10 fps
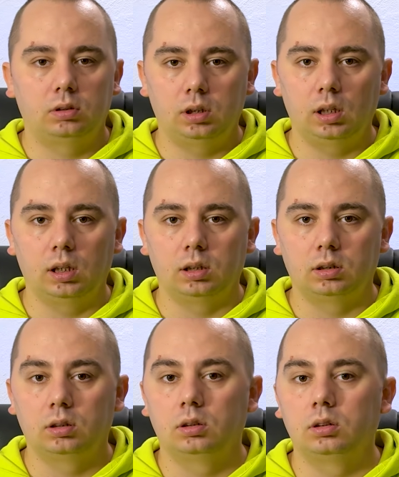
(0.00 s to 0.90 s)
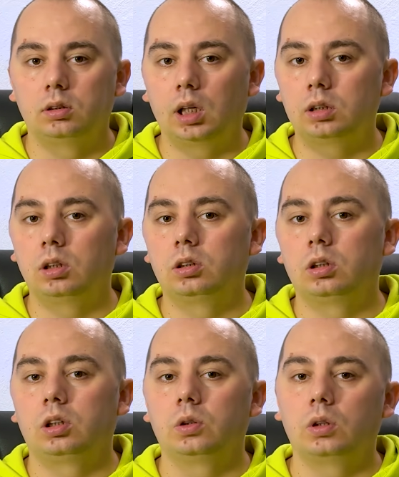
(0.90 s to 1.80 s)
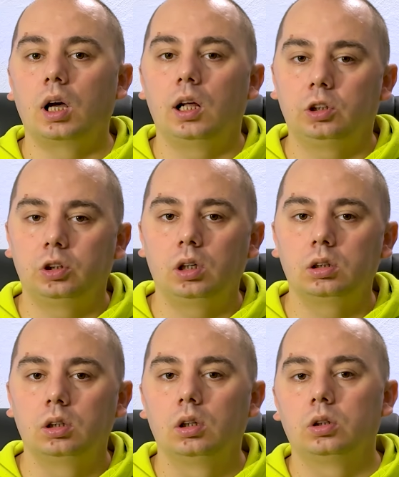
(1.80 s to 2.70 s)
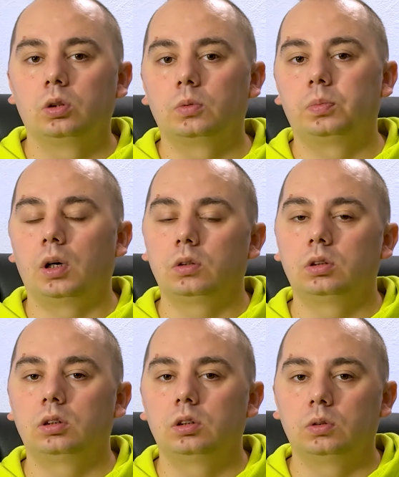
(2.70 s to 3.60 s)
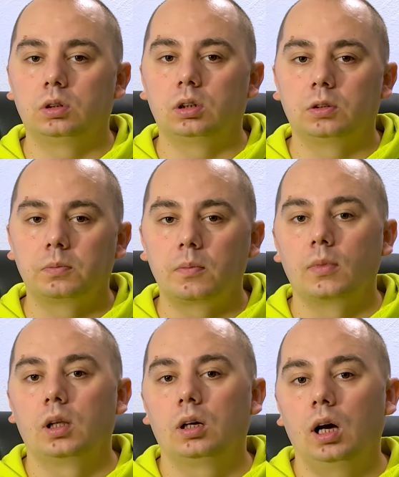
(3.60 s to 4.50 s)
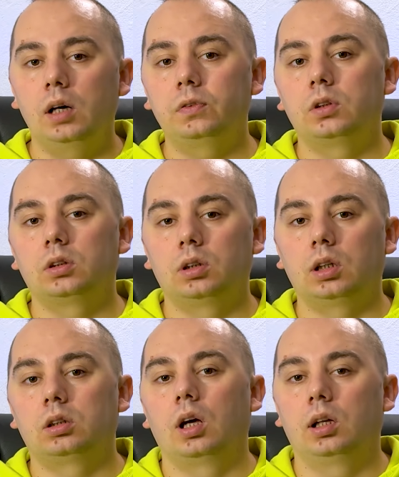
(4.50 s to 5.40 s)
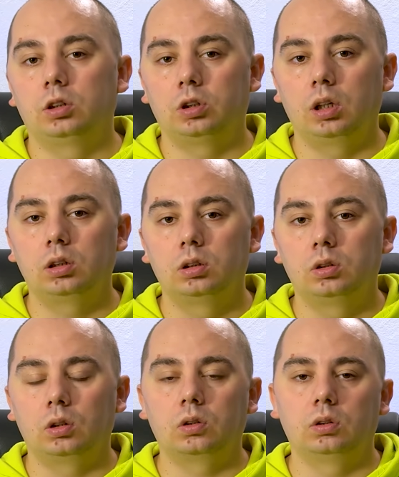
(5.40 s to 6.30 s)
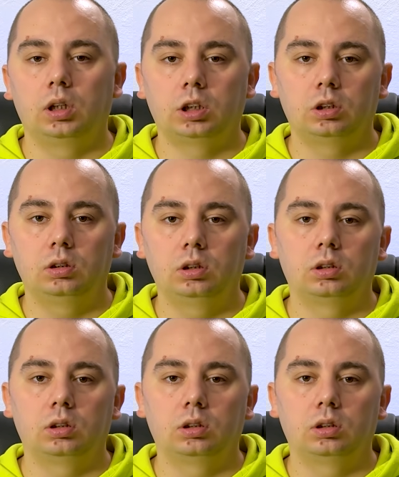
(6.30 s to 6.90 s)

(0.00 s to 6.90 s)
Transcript: TLS. That's the secure handshake your browser uses. After that handshake, your connection is